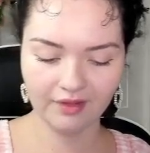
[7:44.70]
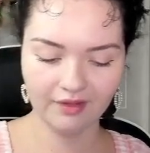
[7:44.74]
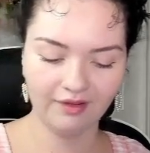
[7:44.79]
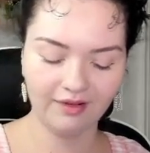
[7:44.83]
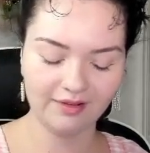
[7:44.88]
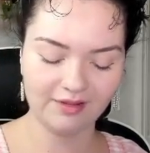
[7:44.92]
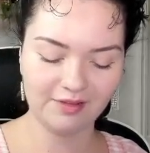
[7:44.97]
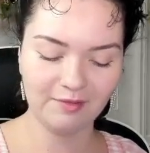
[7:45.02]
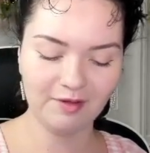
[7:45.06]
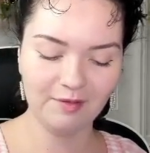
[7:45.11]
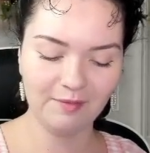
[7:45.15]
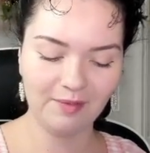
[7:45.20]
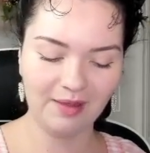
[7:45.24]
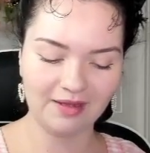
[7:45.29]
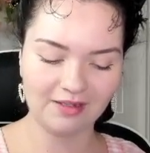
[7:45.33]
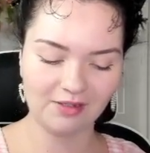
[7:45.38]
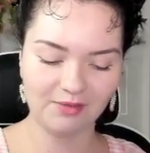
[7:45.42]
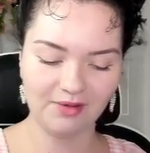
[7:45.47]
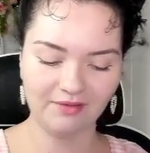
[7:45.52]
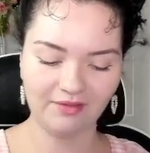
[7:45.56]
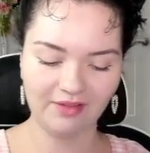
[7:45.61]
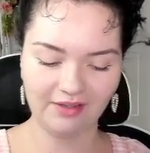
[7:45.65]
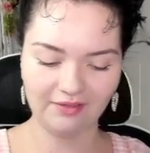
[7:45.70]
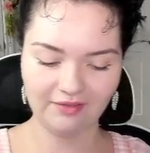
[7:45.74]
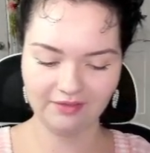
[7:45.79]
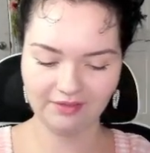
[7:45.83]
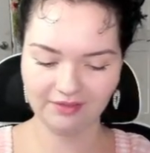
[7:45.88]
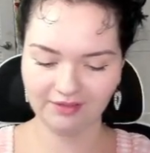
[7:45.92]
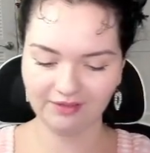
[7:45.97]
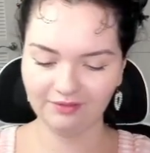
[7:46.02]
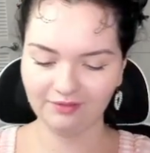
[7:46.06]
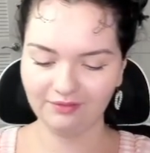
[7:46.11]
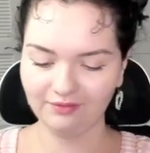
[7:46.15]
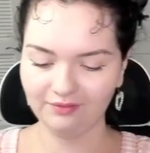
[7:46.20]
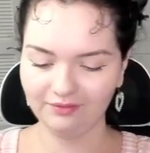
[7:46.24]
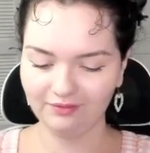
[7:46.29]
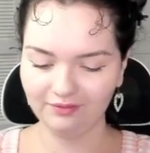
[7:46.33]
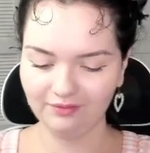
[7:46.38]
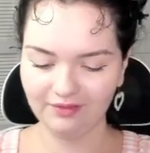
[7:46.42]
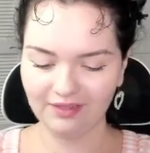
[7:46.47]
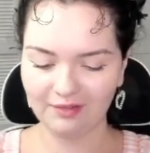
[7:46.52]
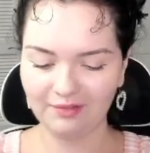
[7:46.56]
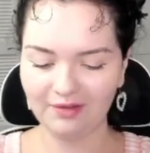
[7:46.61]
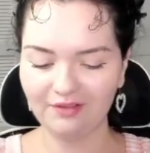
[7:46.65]
All right, so many packs do we have left?
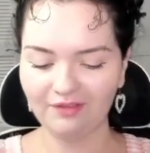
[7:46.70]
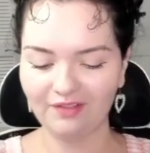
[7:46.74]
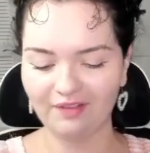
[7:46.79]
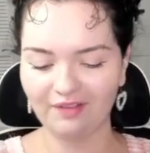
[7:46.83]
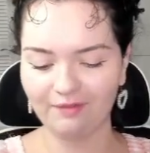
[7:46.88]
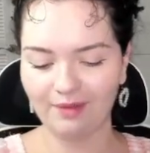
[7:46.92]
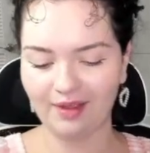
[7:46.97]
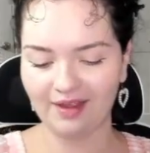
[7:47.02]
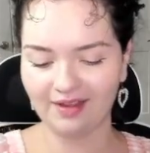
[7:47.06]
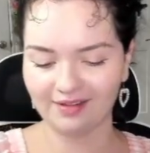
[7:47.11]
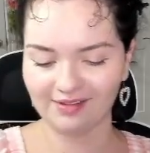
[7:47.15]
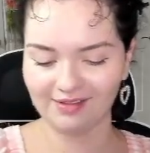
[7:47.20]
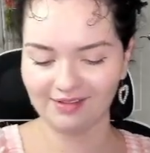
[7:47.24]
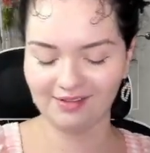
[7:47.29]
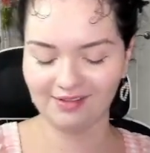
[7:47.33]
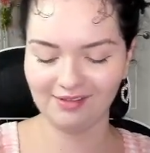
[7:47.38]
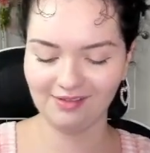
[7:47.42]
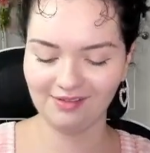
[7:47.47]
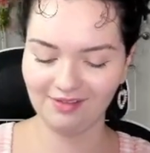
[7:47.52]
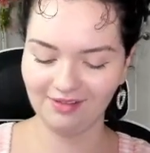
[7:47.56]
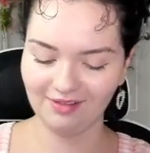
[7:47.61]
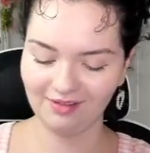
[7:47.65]
Okay, we have five packs.